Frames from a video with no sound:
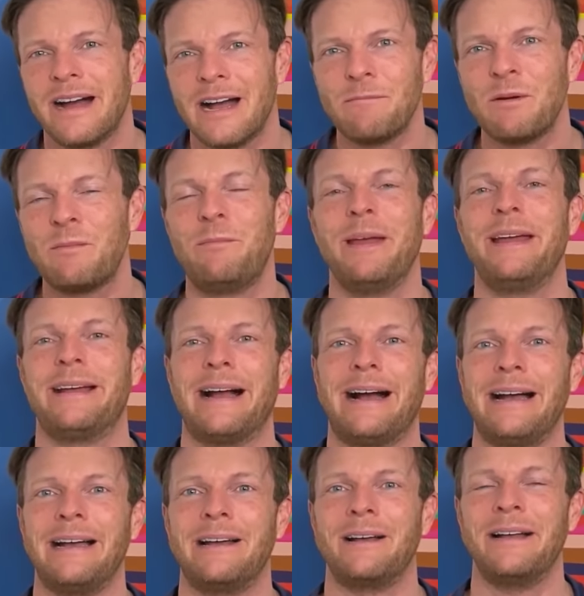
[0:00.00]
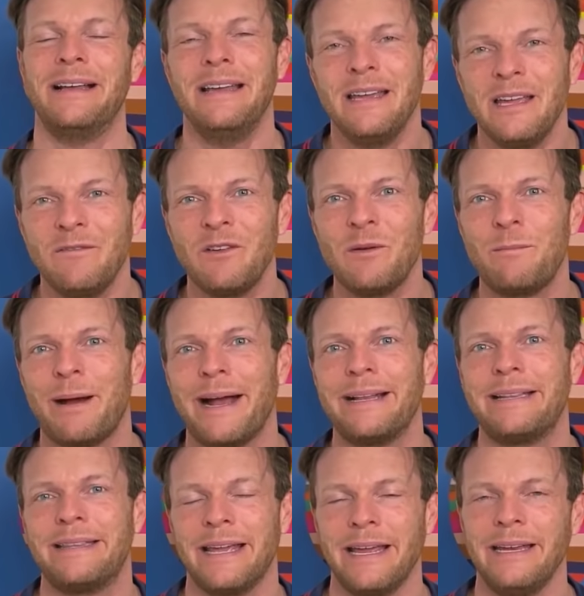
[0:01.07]
I'm a big guy, even by
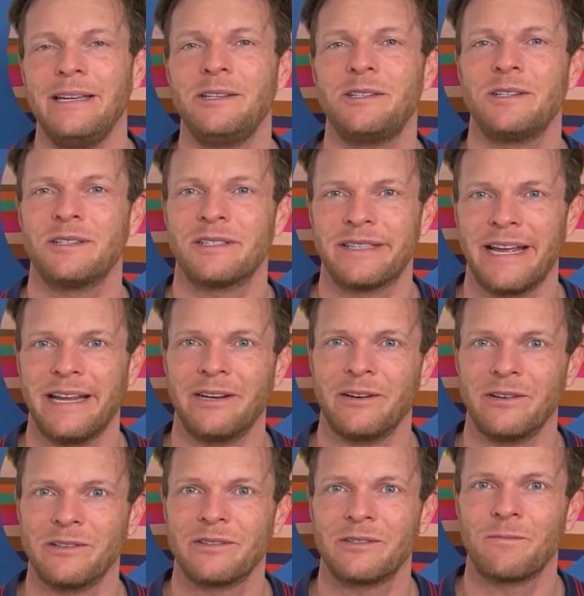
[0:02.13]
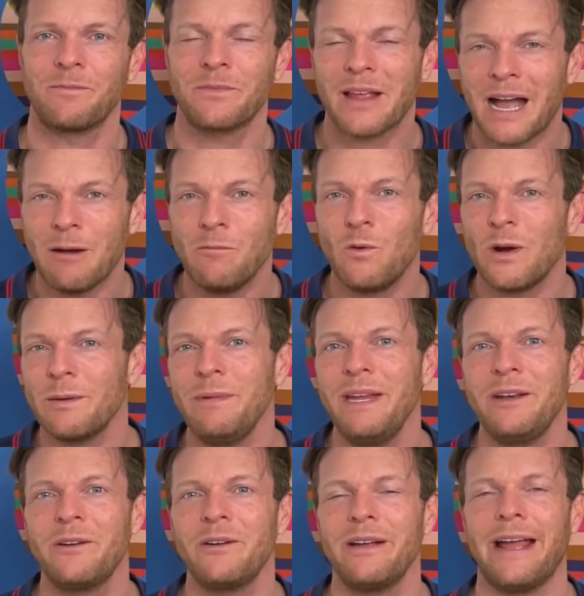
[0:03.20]
Danish standards. I'm 1
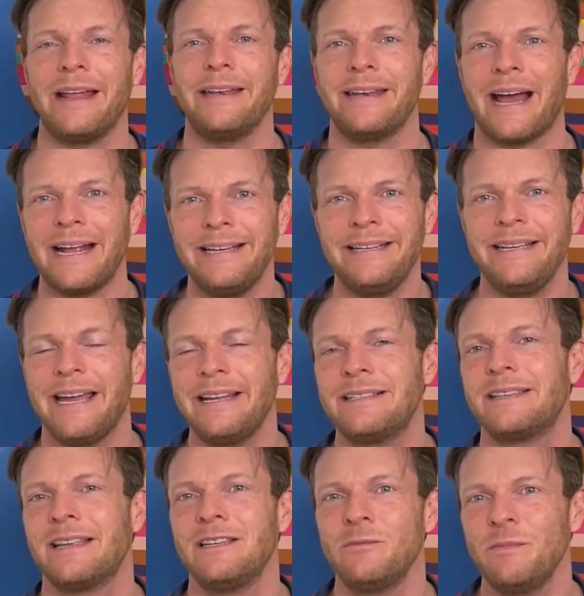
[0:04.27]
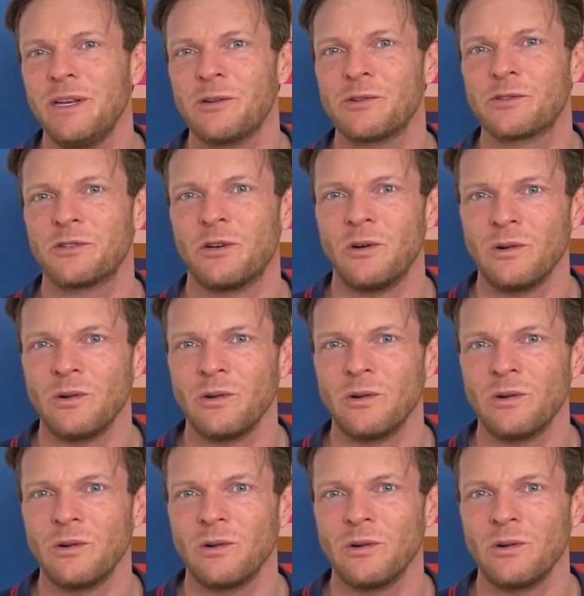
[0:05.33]
meter and 98 centimeters